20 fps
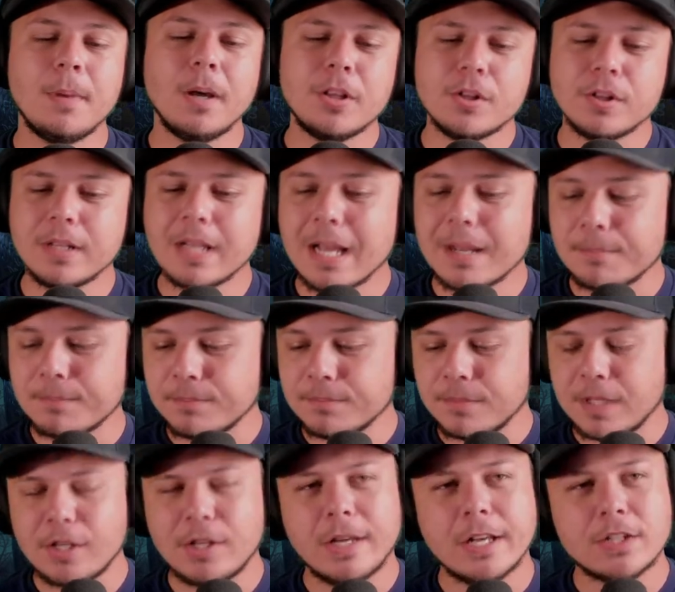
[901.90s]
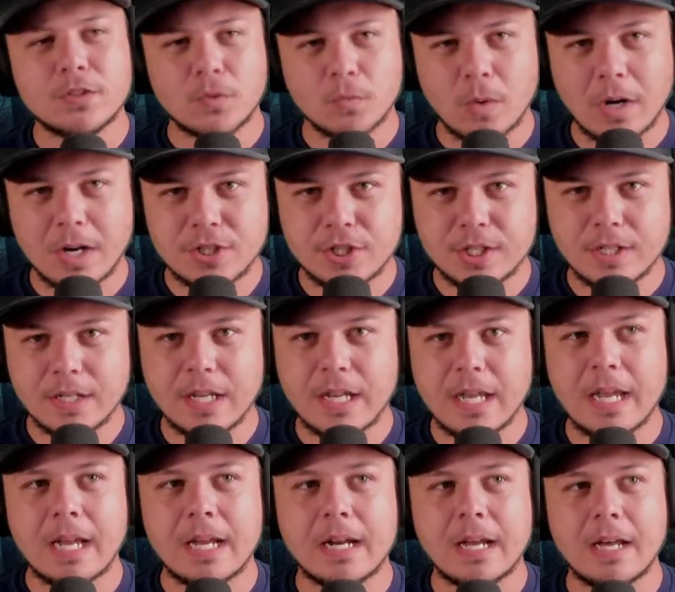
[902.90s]
other than that, thank you guys for watching,
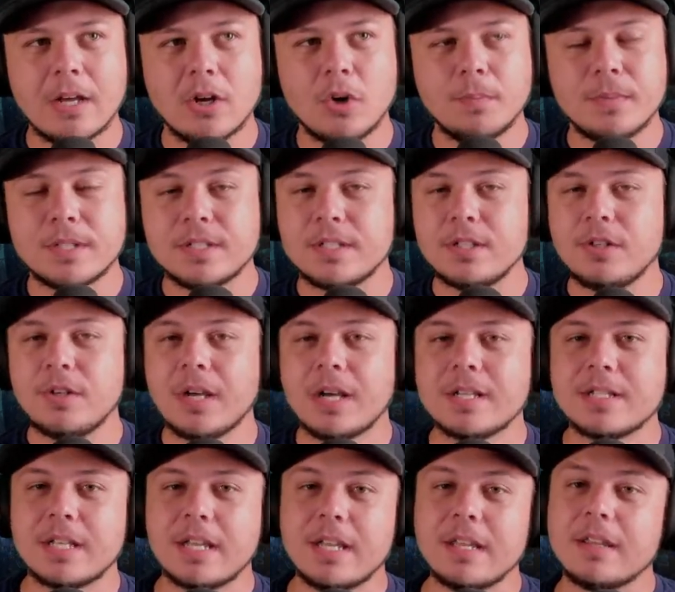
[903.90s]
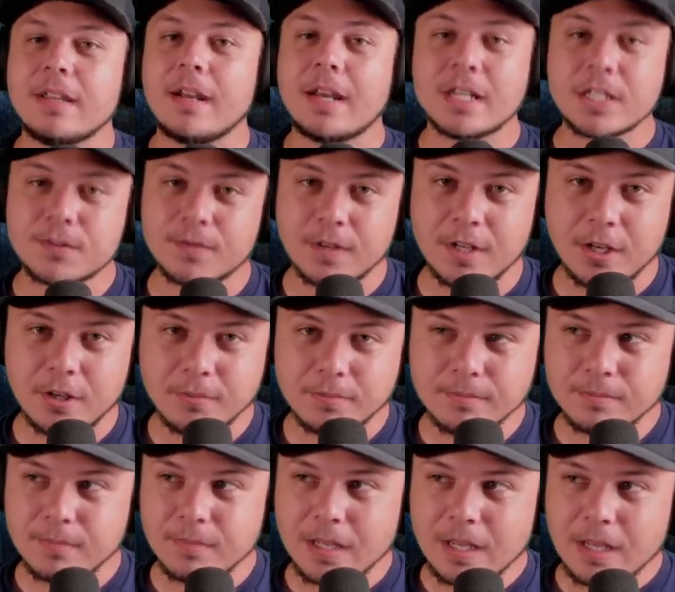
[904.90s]
and I hope to see you guys in the next video.
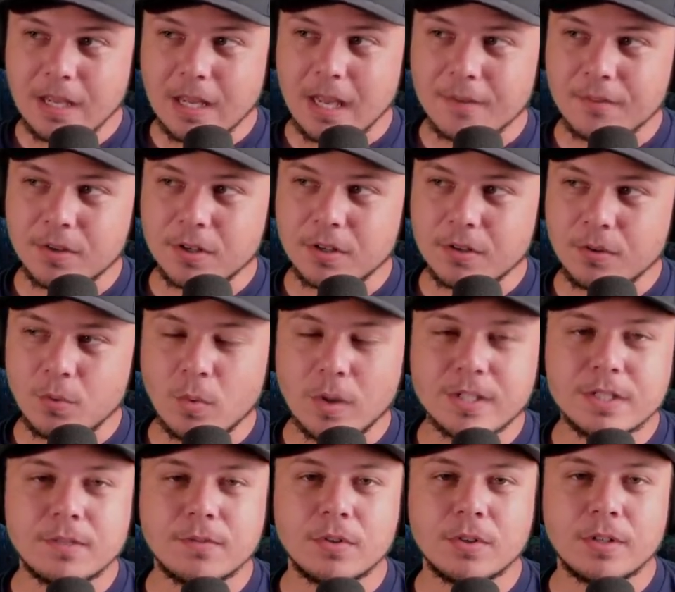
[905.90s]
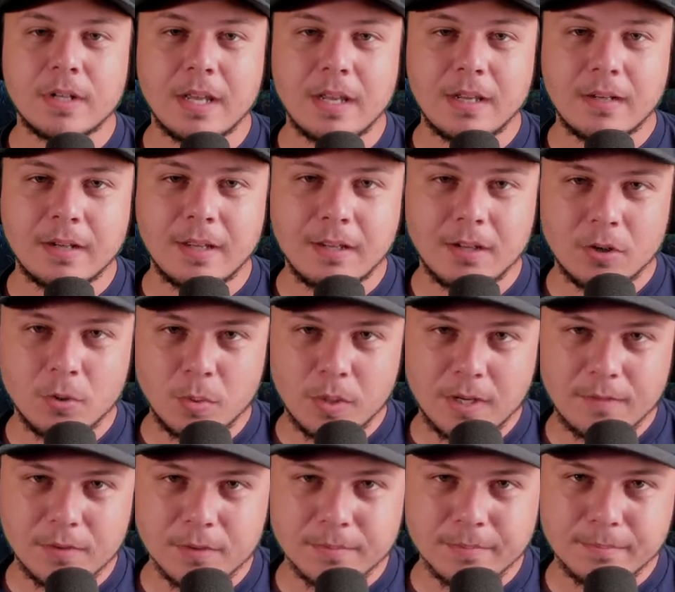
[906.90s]
Have a good rest of your day, night, or
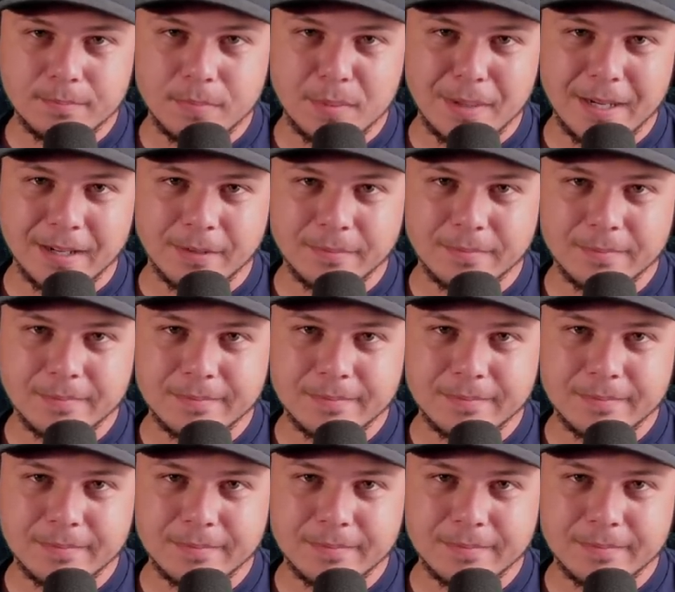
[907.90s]
whatever. Bye bye.